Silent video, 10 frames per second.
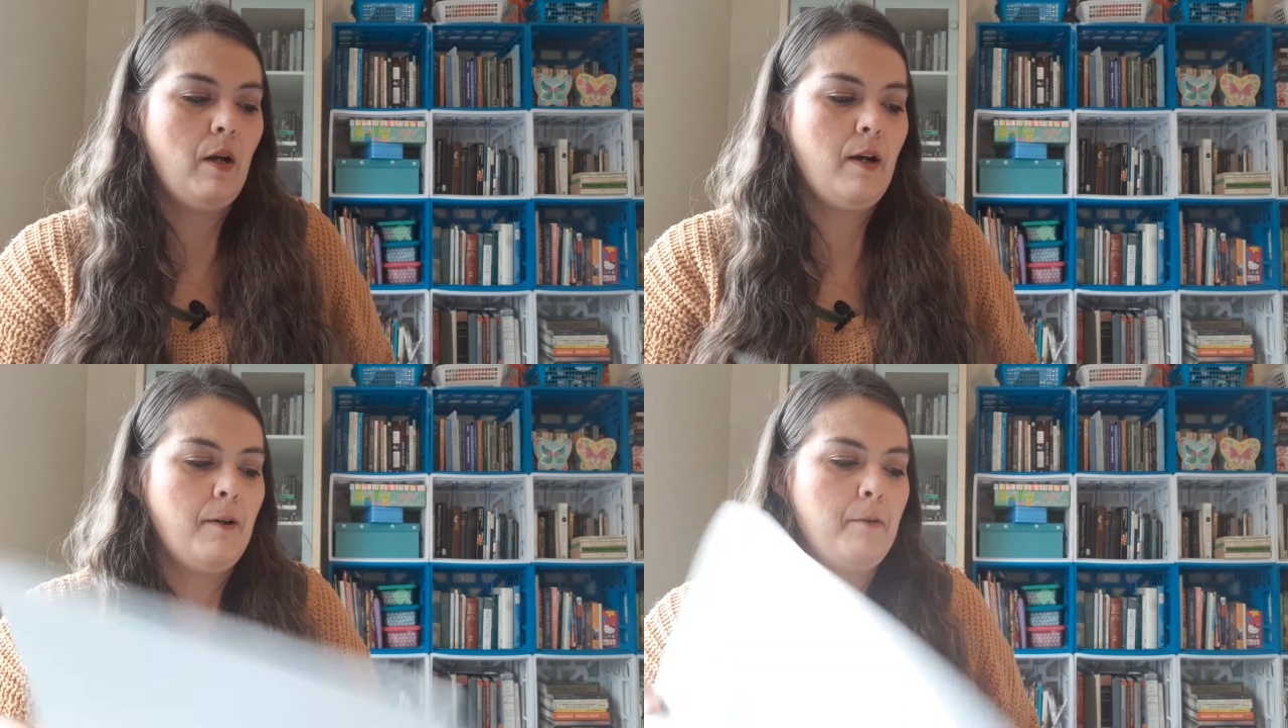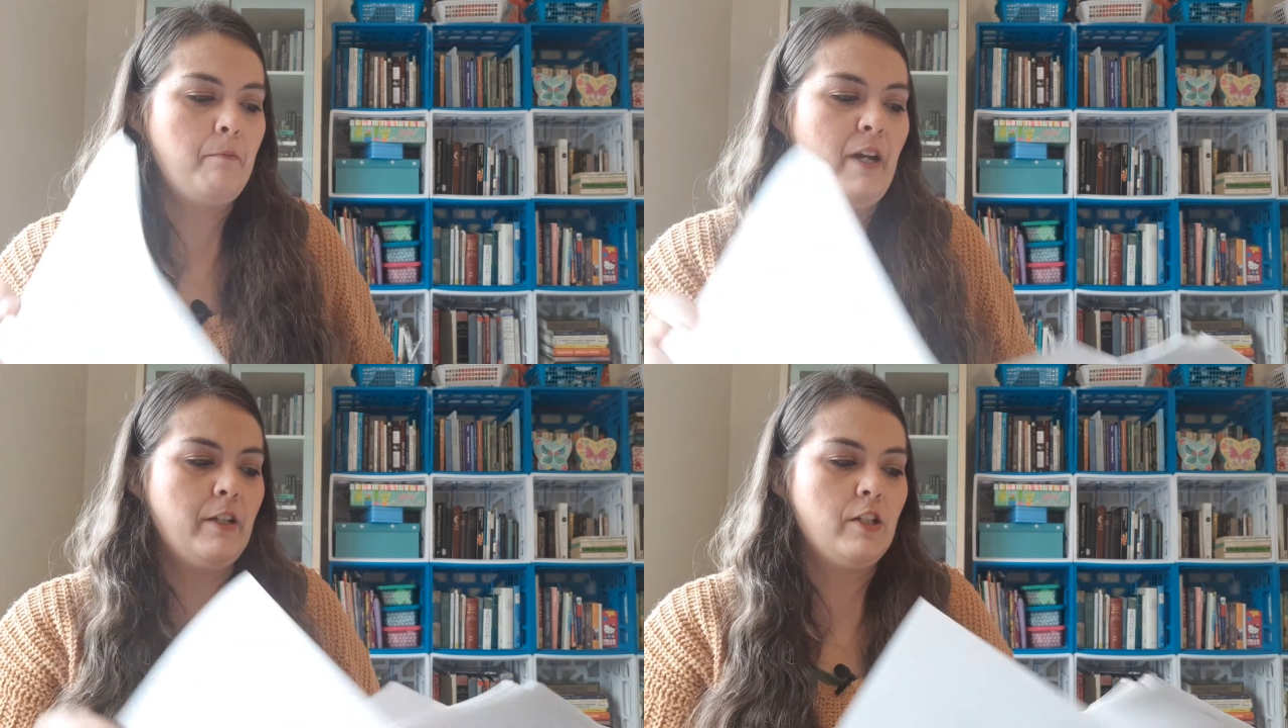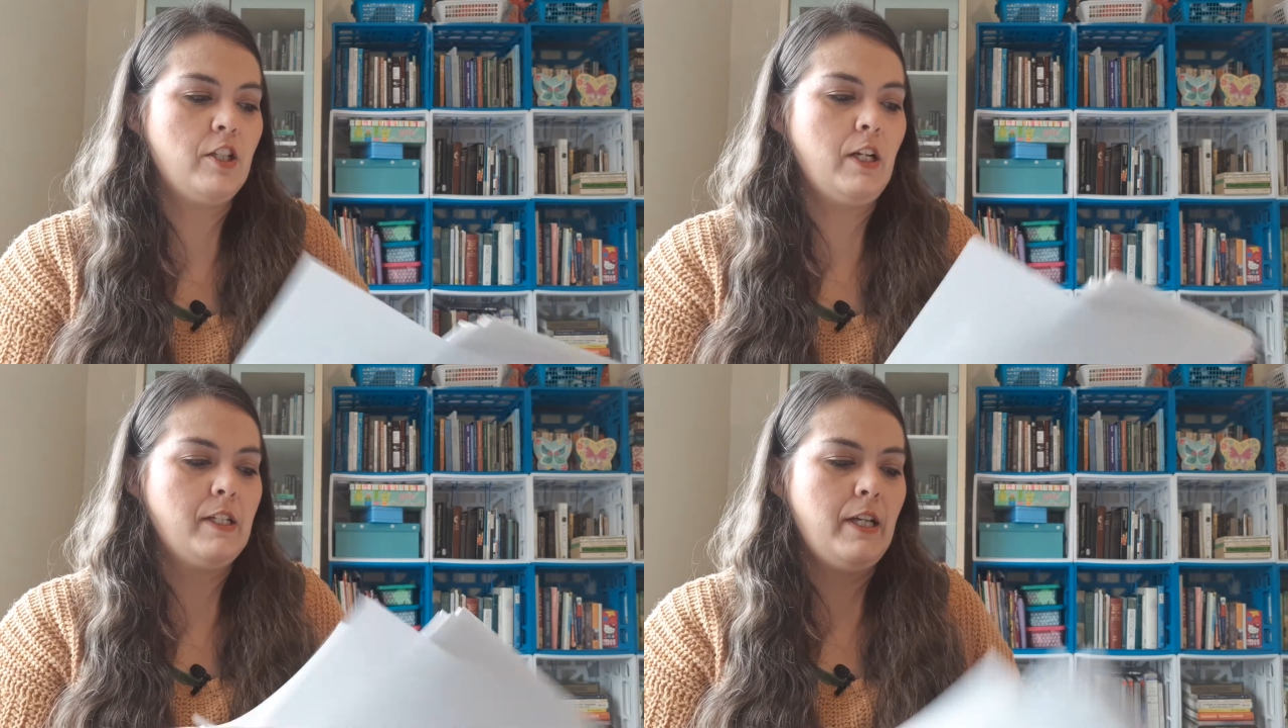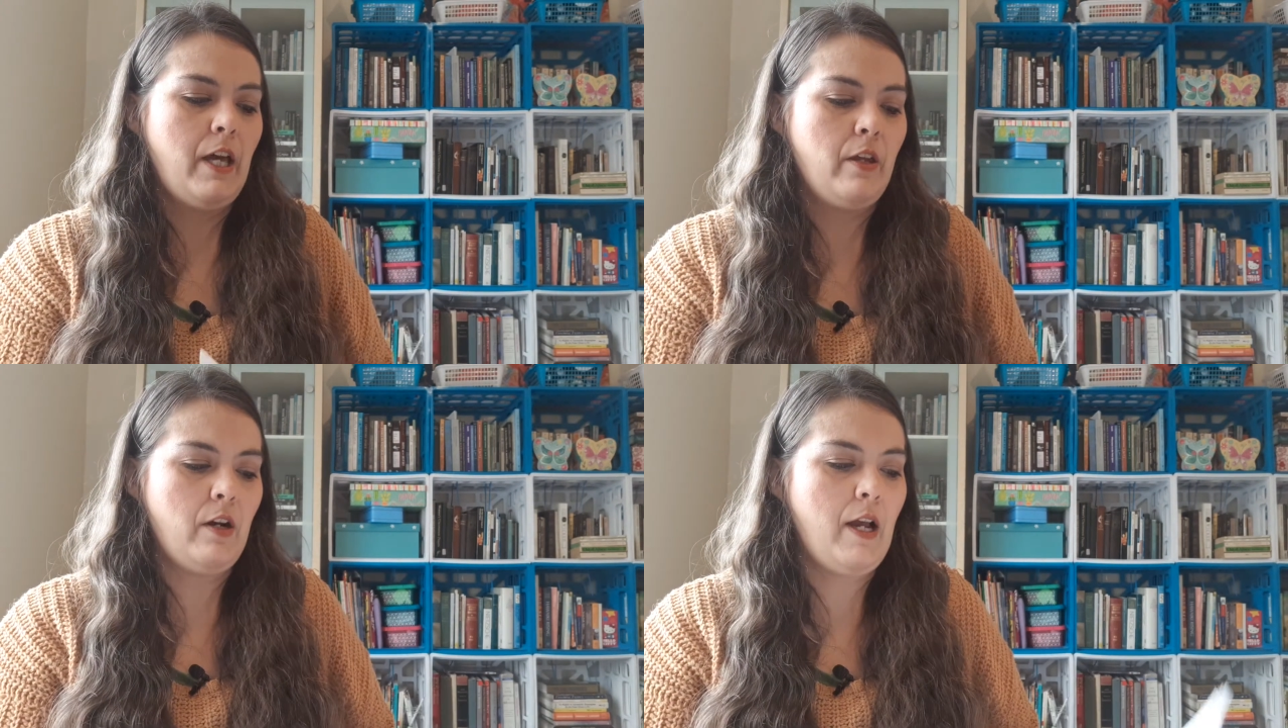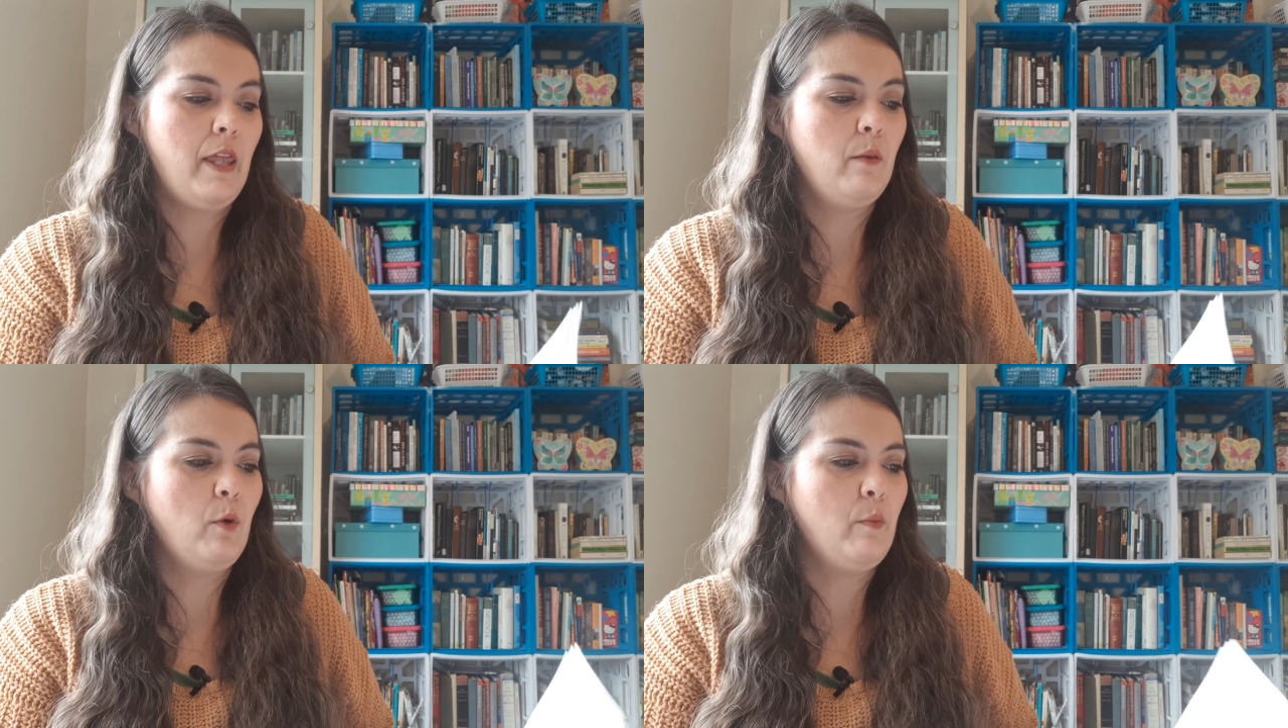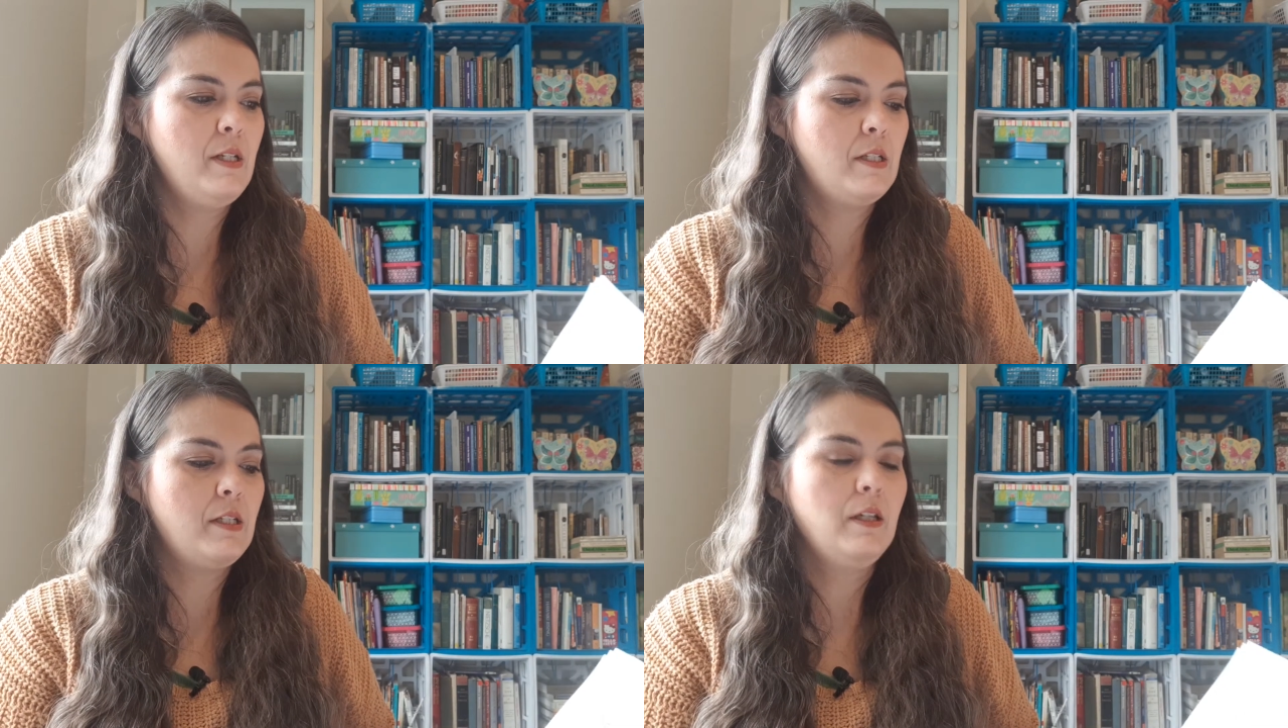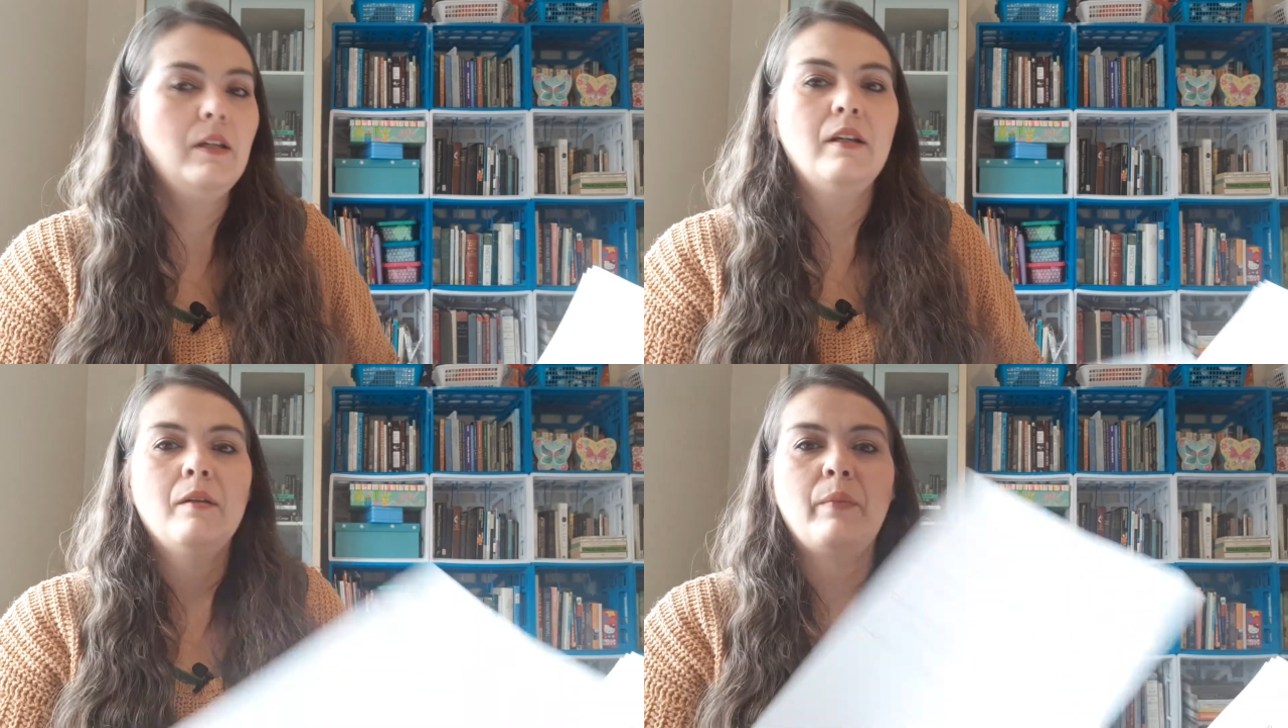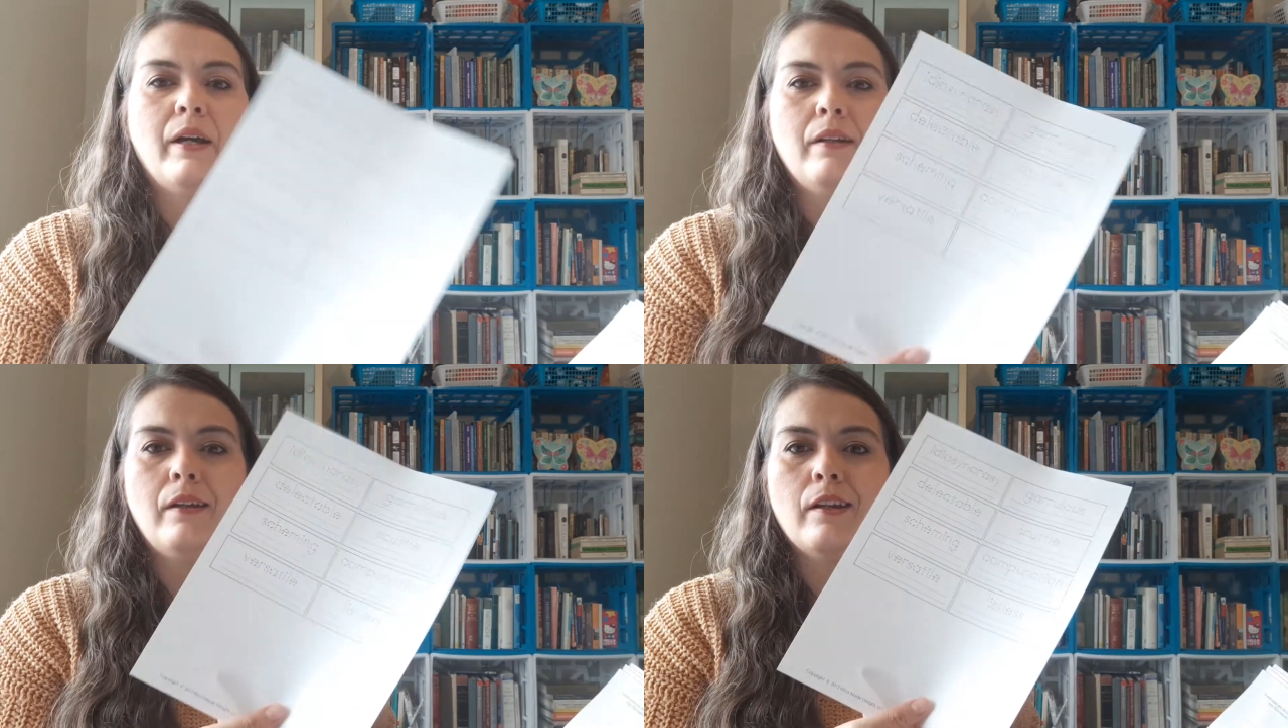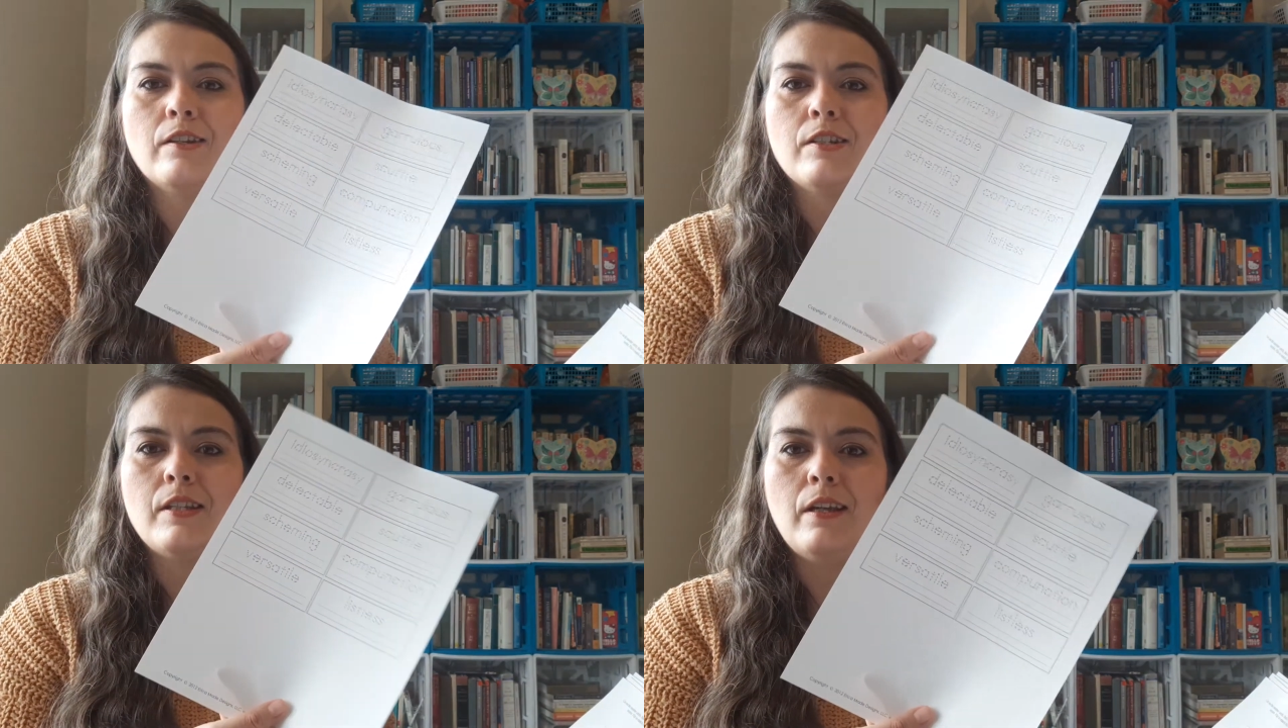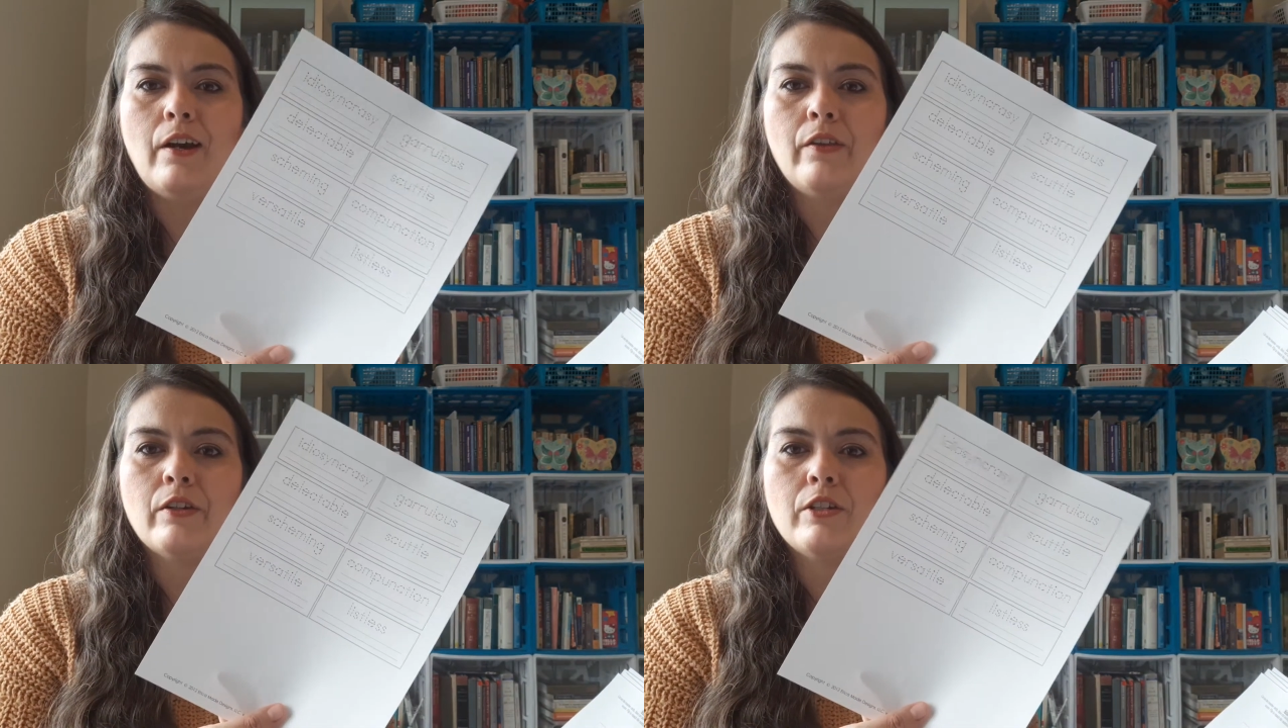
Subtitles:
Mine are stuck together at the moment, but here's the other